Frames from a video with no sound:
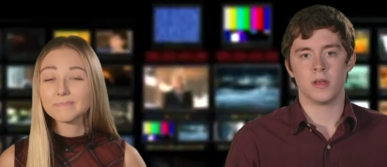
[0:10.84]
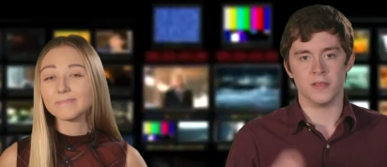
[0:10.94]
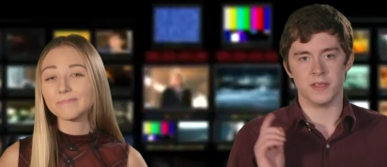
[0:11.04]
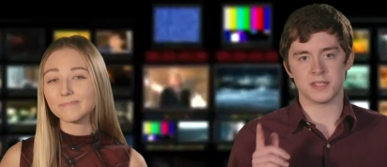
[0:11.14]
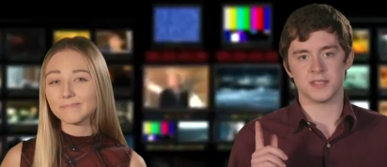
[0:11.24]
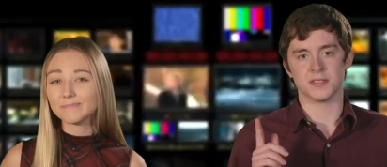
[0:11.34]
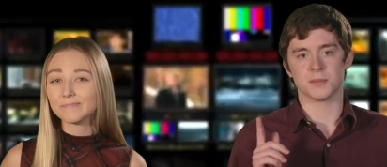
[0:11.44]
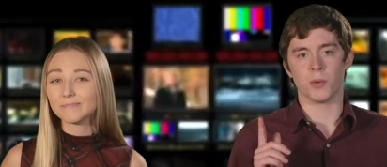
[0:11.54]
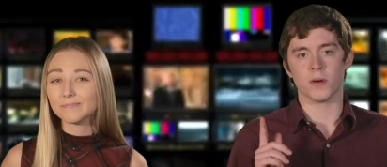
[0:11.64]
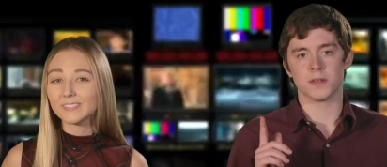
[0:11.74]
Speaker 1: This is
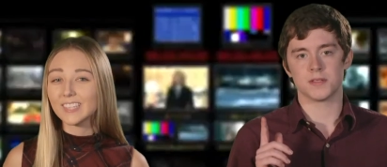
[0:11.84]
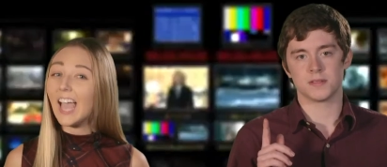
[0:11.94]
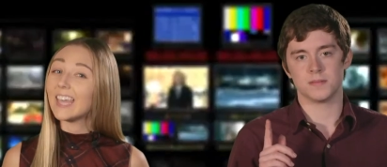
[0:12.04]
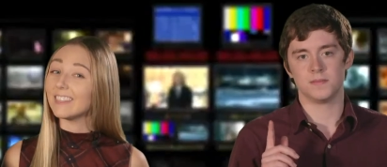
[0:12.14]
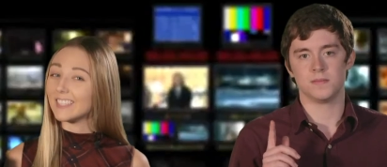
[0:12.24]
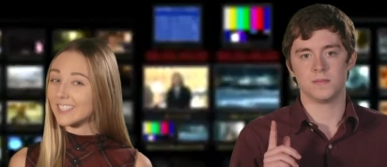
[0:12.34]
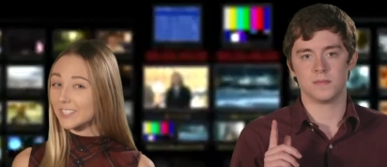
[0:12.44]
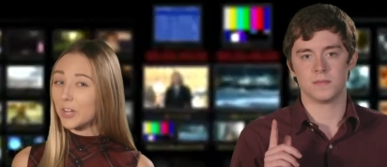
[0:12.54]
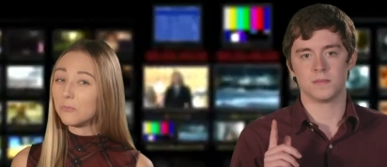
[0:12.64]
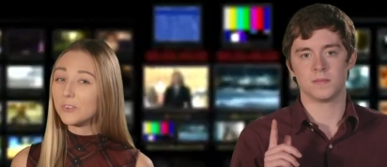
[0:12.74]
sports.
Speaker 2: This is
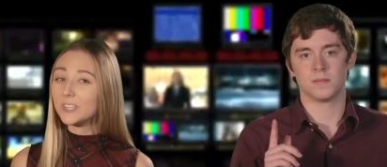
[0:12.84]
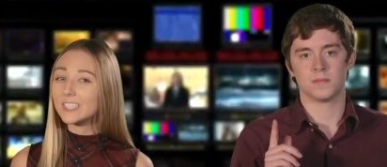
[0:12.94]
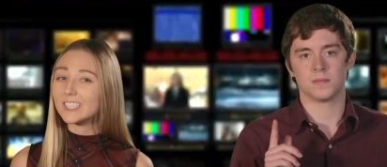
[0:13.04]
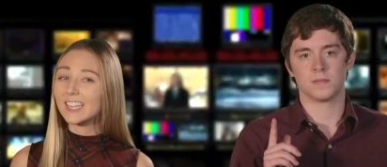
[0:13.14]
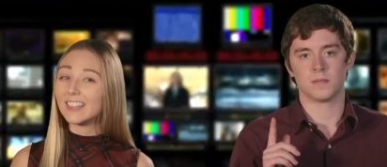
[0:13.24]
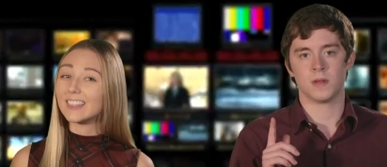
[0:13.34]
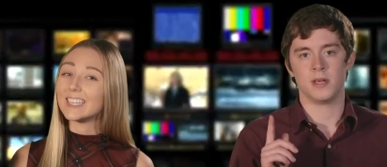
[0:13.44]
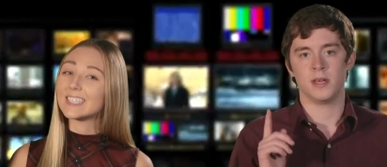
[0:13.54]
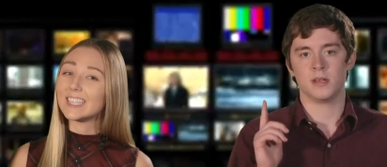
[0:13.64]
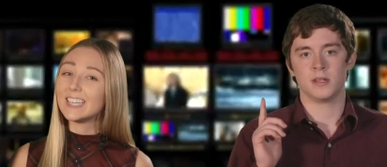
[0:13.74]
Gophers. This
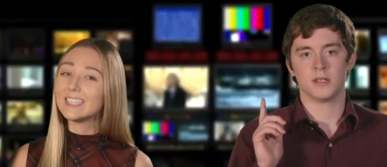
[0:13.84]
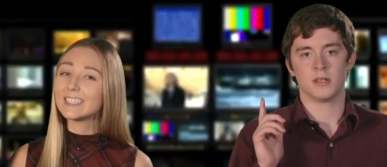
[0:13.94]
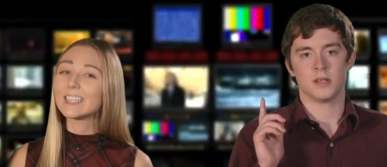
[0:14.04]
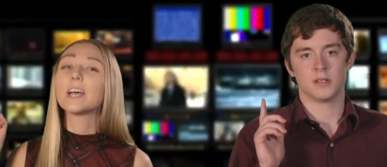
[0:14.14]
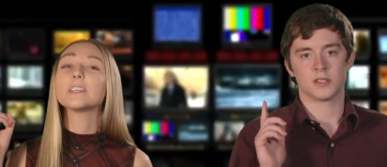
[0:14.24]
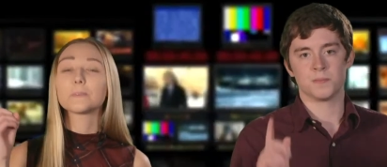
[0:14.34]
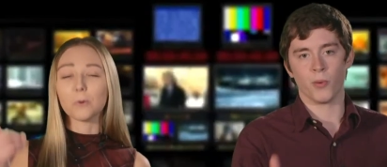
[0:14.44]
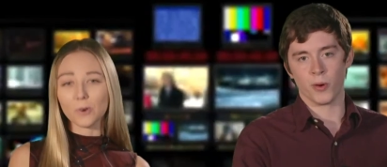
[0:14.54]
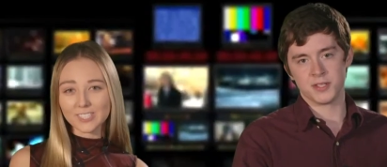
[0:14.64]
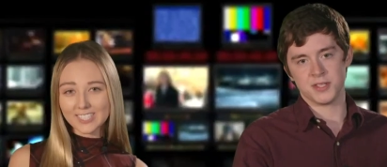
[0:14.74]
is
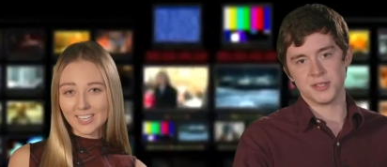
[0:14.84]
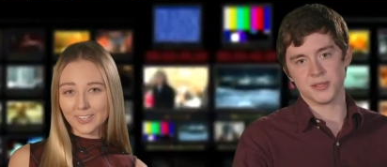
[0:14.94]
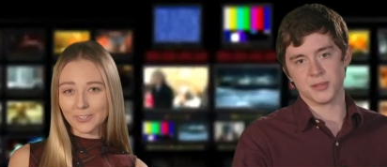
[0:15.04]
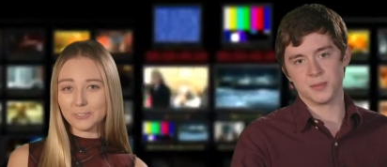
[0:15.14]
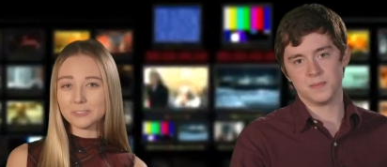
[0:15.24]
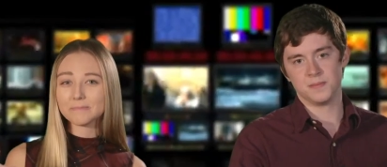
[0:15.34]
Sports U.